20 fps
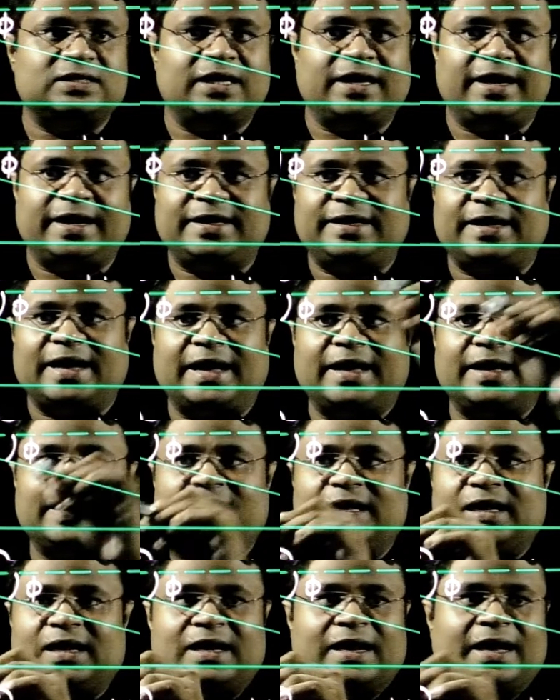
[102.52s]
a
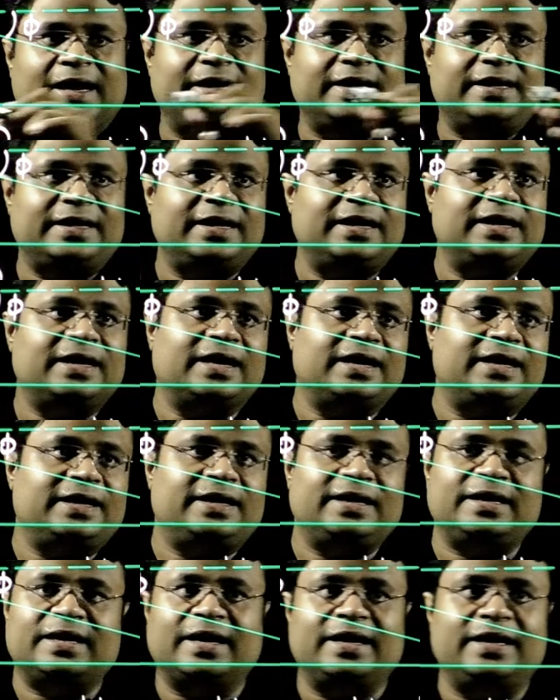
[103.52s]
rectangle, 90,
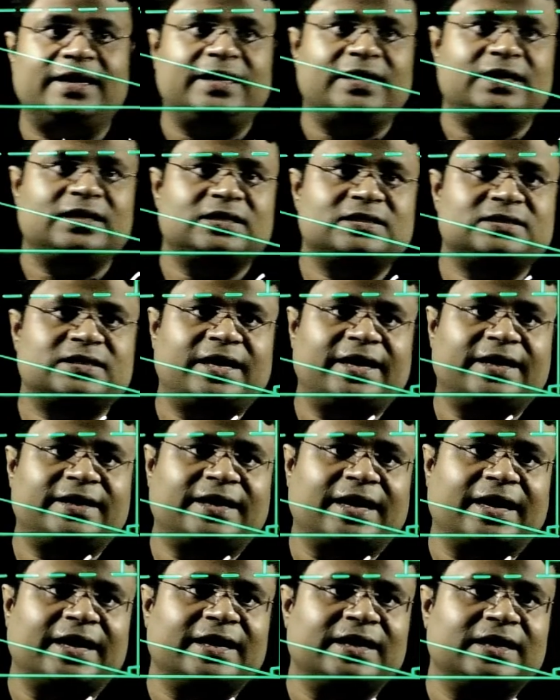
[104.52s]
90, 90, this is a
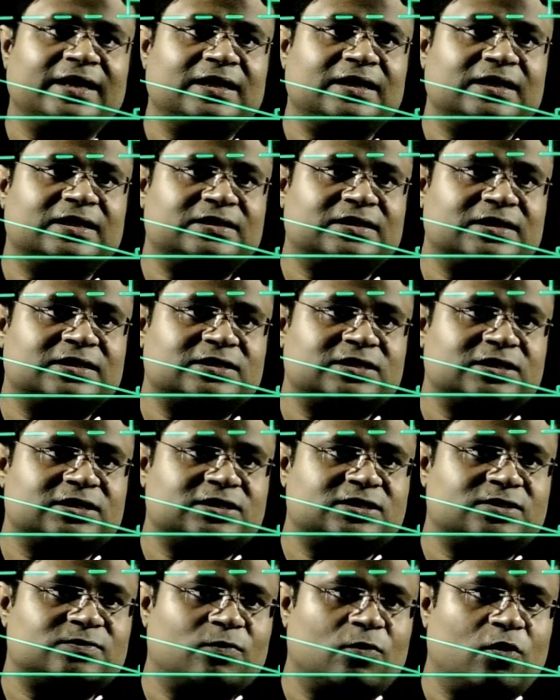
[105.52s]
rectangle, this is a
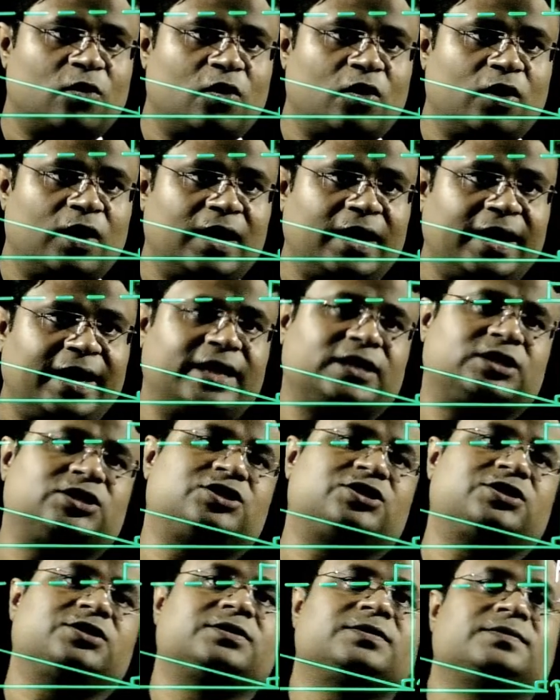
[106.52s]
small
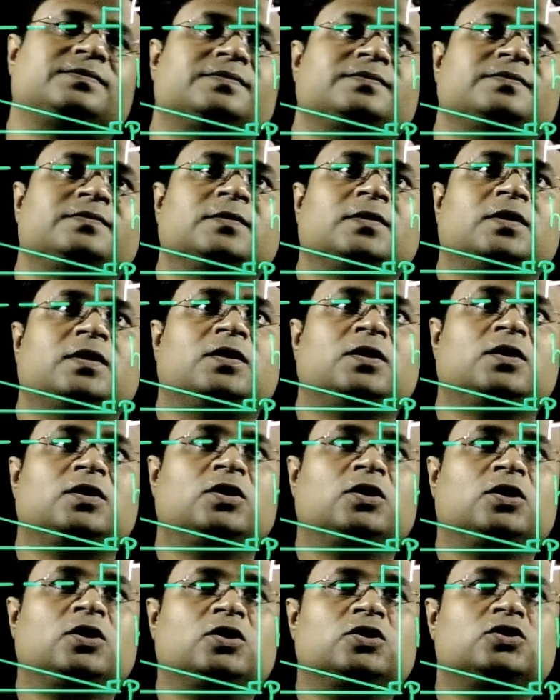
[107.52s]
h.
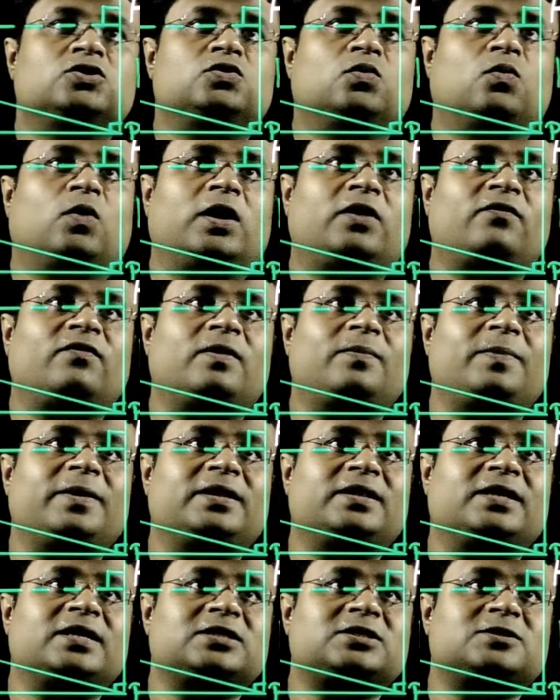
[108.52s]
So what will be
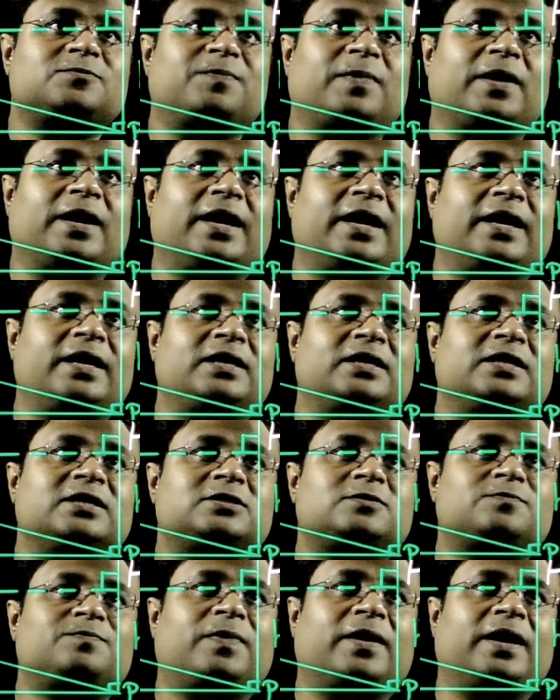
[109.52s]
this part?
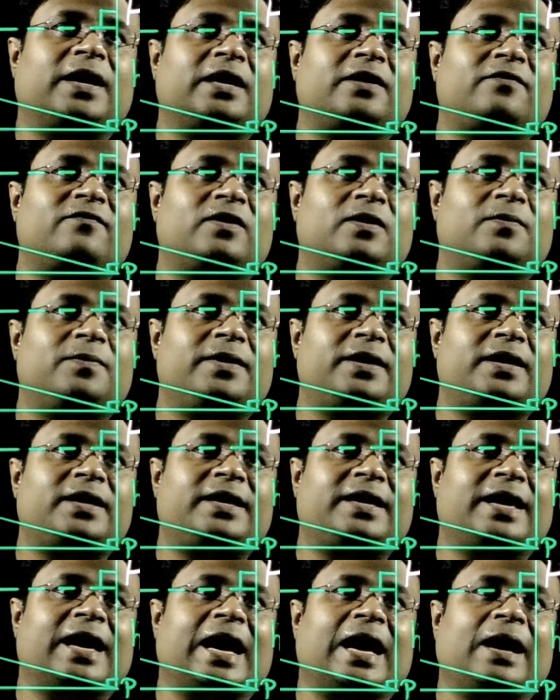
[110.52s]
This part will be
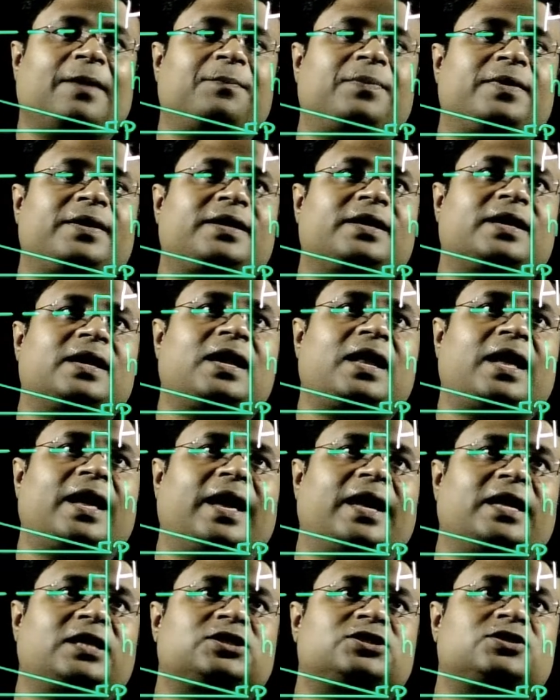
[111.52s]
capital
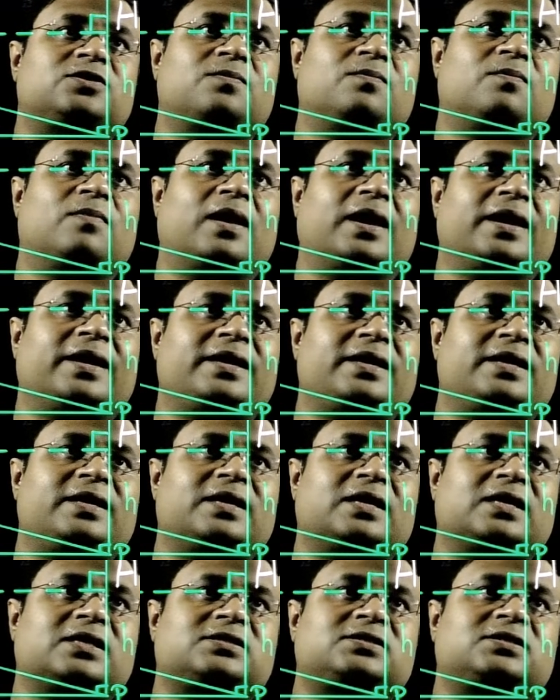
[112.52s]
H
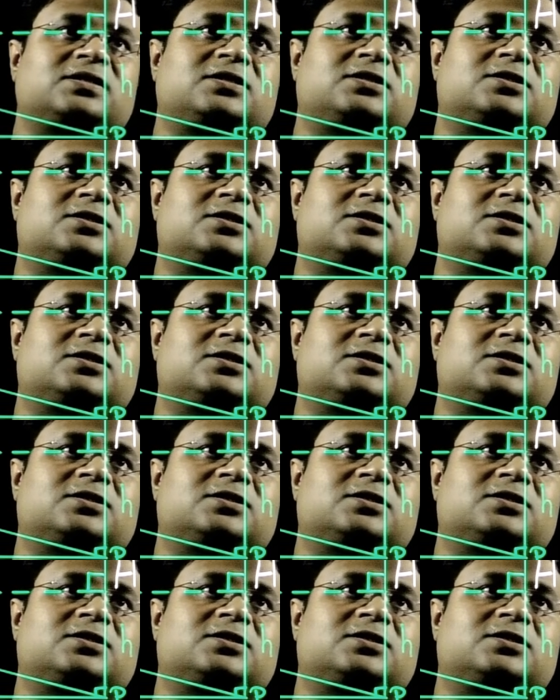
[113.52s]
minus